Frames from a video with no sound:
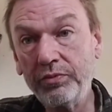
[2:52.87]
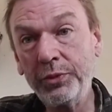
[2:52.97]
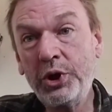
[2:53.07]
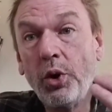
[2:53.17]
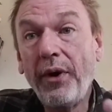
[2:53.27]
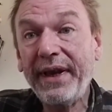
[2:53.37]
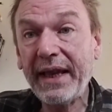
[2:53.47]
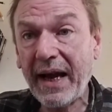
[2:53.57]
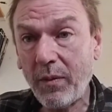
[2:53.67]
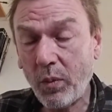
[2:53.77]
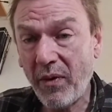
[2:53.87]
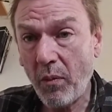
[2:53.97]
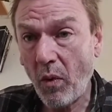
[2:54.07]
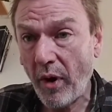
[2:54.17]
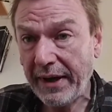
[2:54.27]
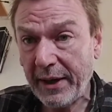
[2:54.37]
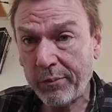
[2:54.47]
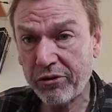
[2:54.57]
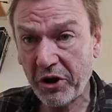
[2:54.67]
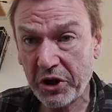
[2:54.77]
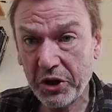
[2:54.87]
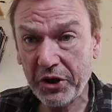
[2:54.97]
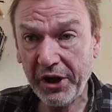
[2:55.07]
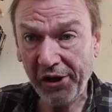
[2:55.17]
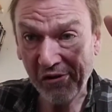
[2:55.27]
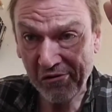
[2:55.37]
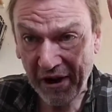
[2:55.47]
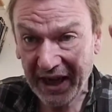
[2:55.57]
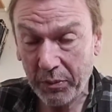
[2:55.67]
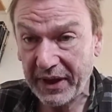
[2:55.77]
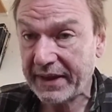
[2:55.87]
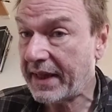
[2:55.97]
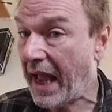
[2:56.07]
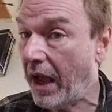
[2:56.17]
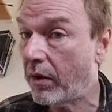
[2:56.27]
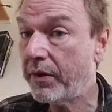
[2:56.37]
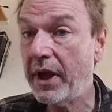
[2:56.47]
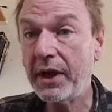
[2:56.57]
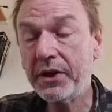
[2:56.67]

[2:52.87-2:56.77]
joined up with my depression in dragging me down.